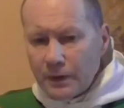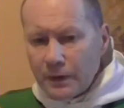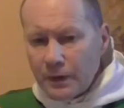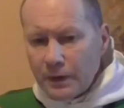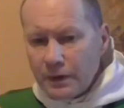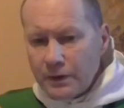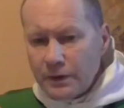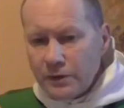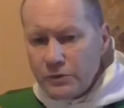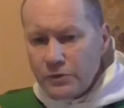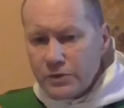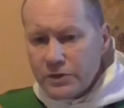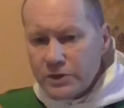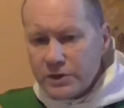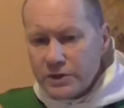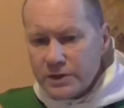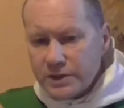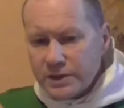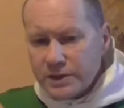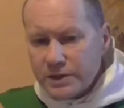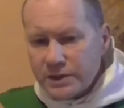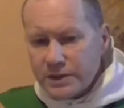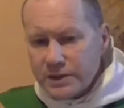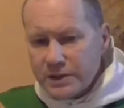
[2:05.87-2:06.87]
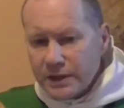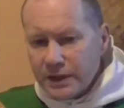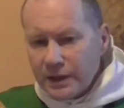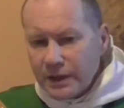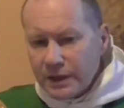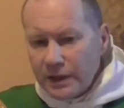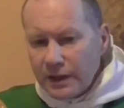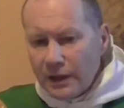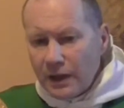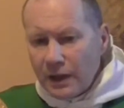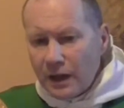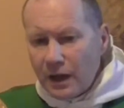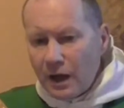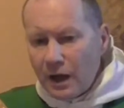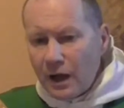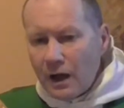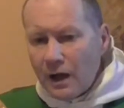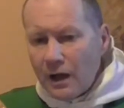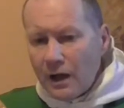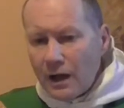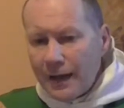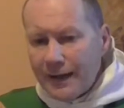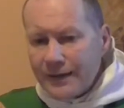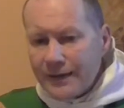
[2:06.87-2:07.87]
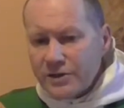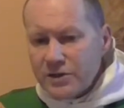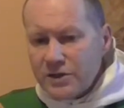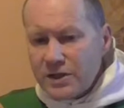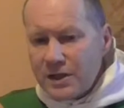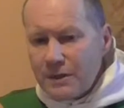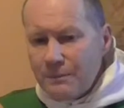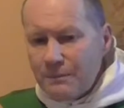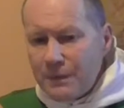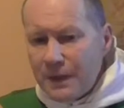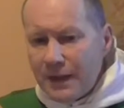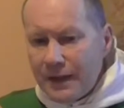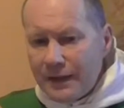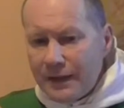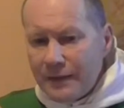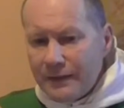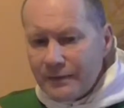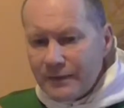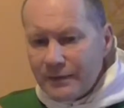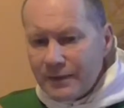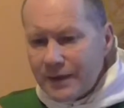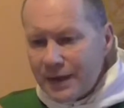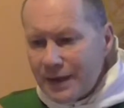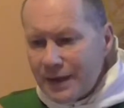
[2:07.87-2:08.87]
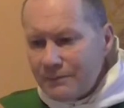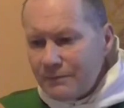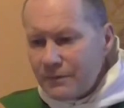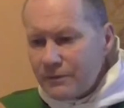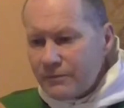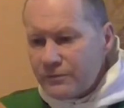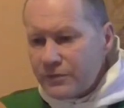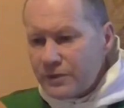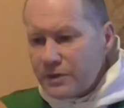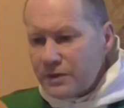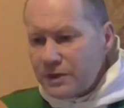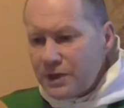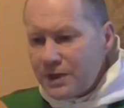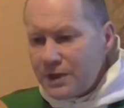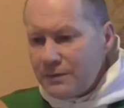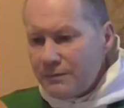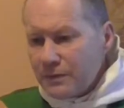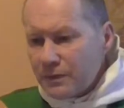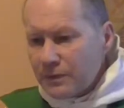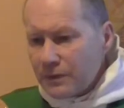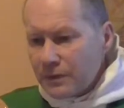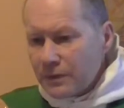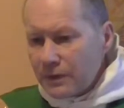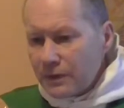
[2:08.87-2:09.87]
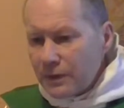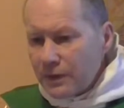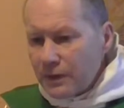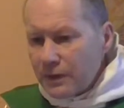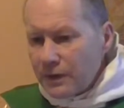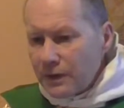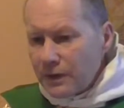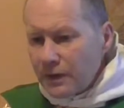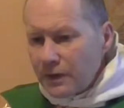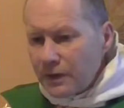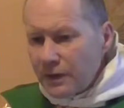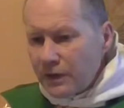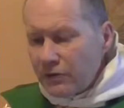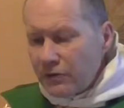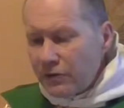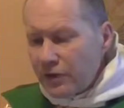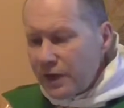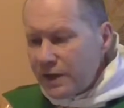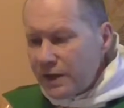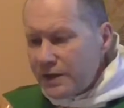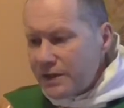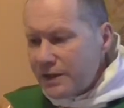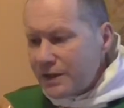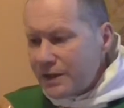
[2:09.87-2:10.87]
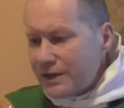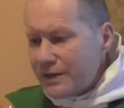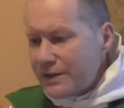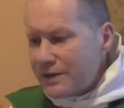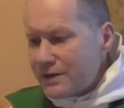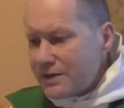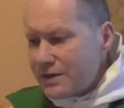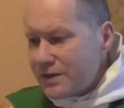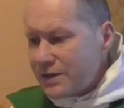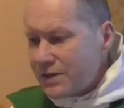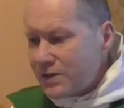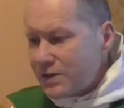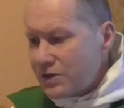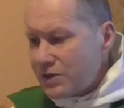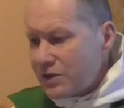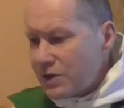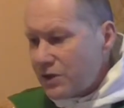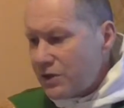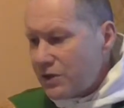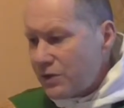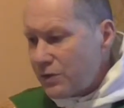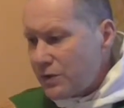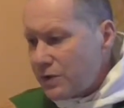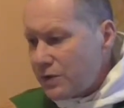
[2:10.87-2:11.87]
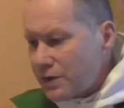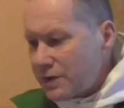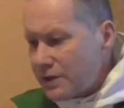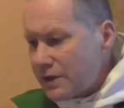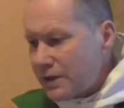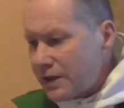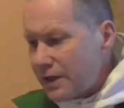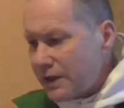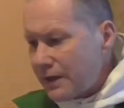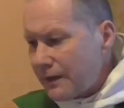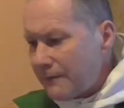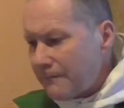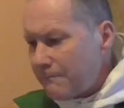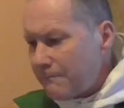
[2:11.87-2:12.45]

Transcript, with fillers: a nuisance, are actually playing the game of the demon, creating disunity,